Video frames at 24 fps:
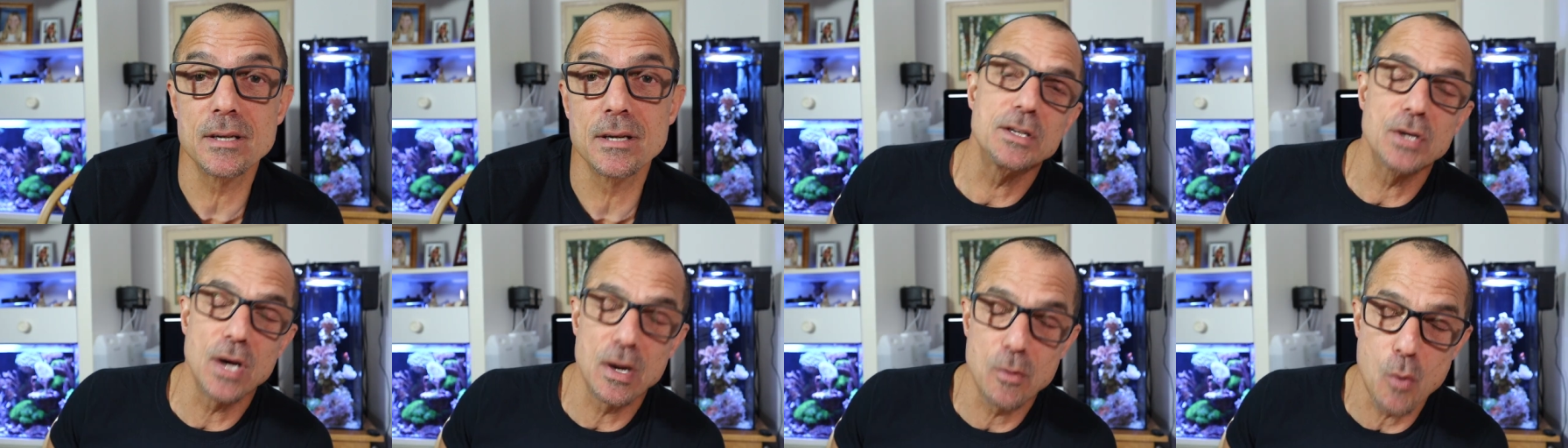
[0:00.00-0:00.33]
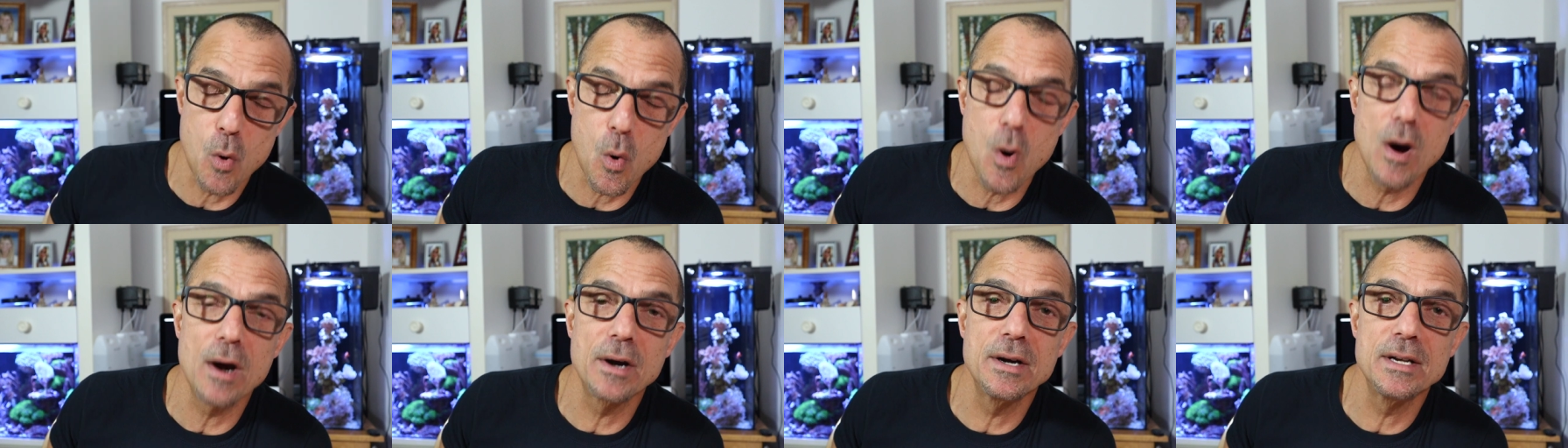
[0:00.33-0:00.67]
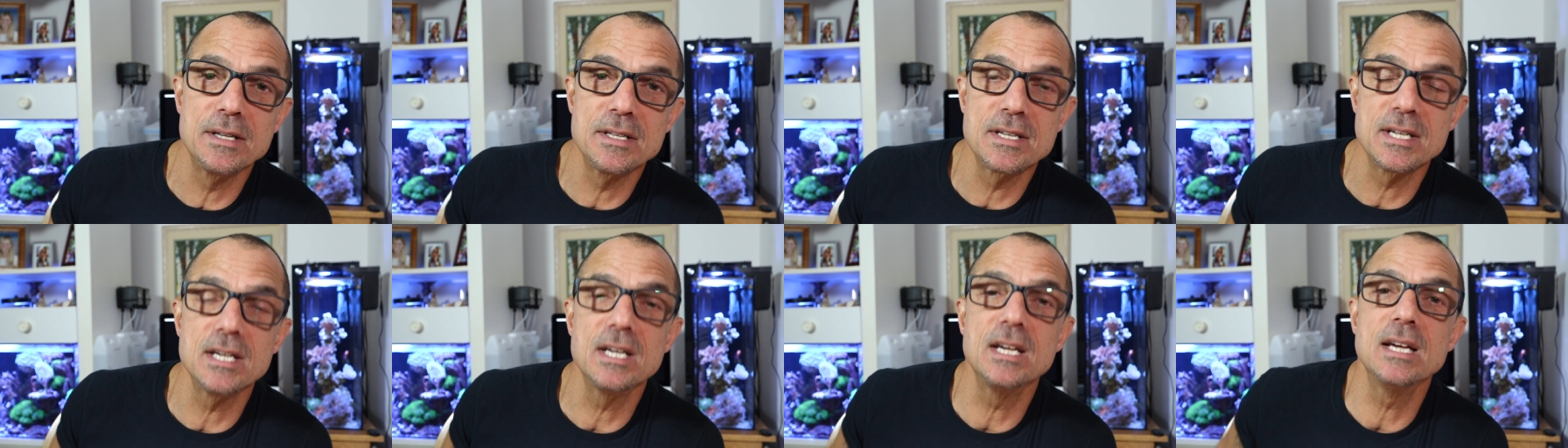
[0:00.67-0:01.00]
You
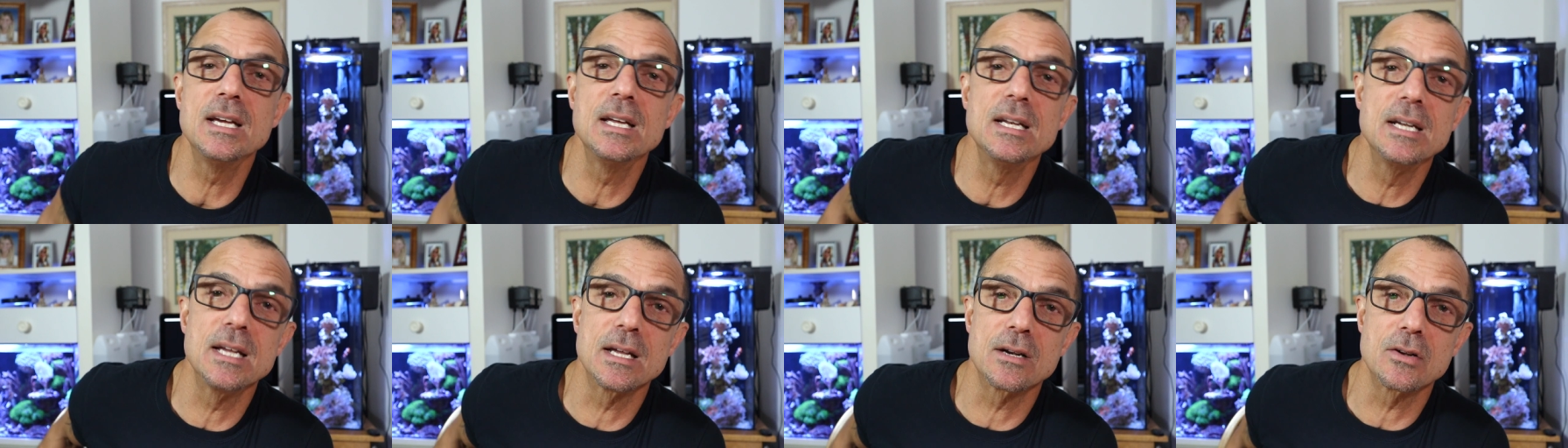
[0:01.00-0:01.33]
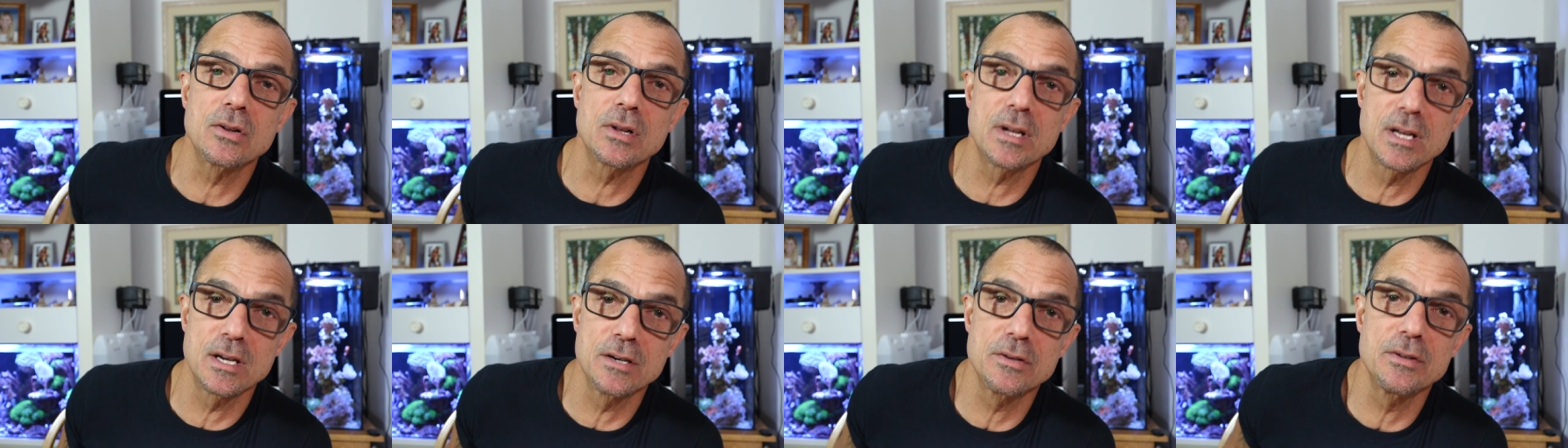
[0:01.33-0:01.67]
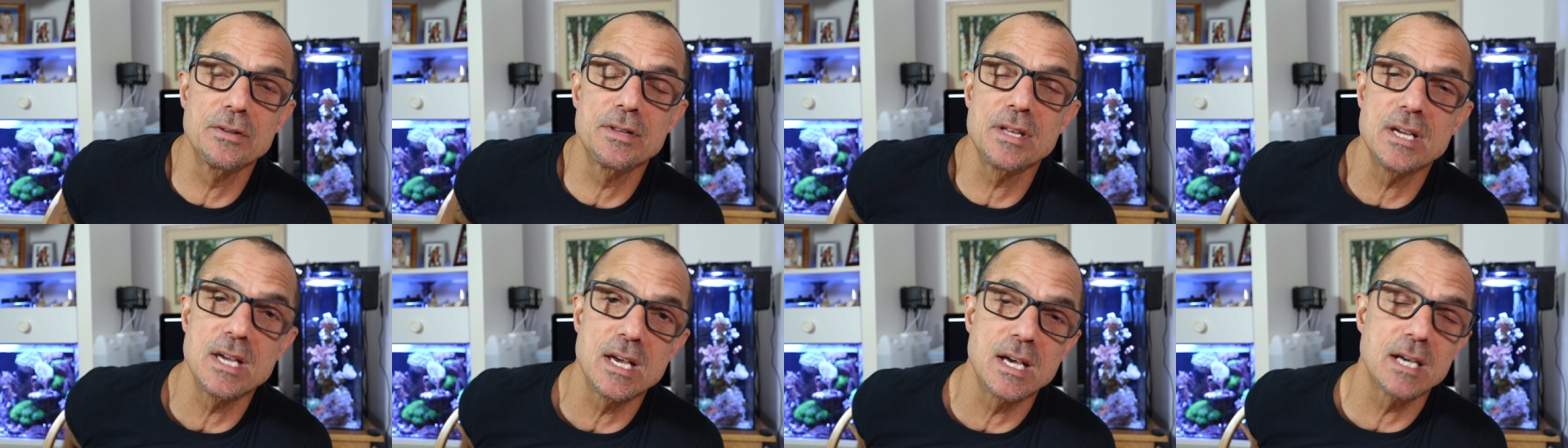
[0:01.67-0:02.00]
quarantine, it'll
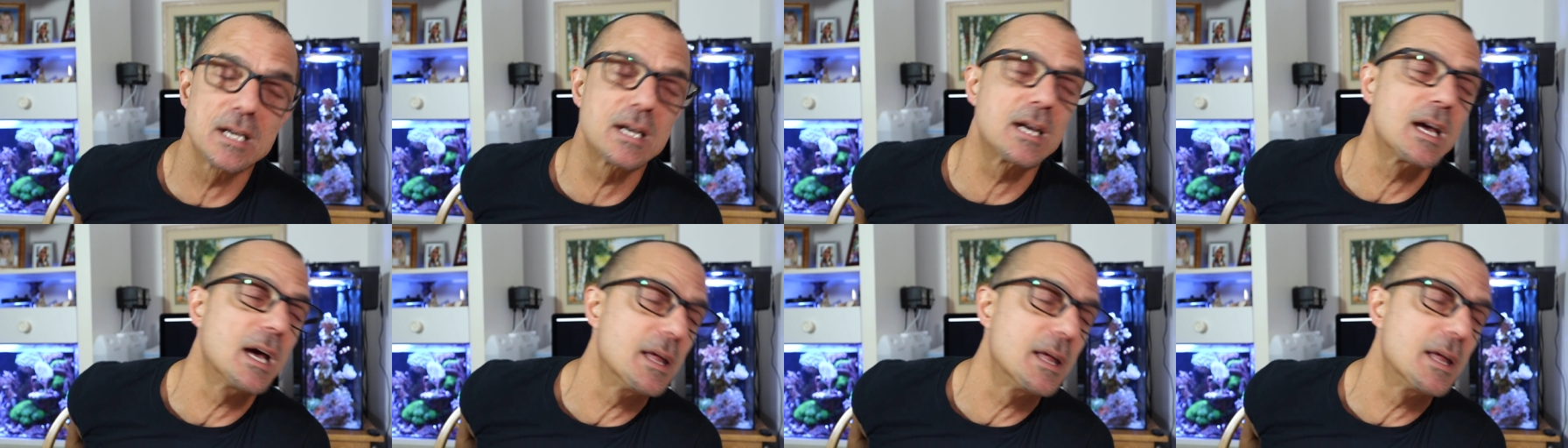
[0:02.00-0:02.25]
kill the ick,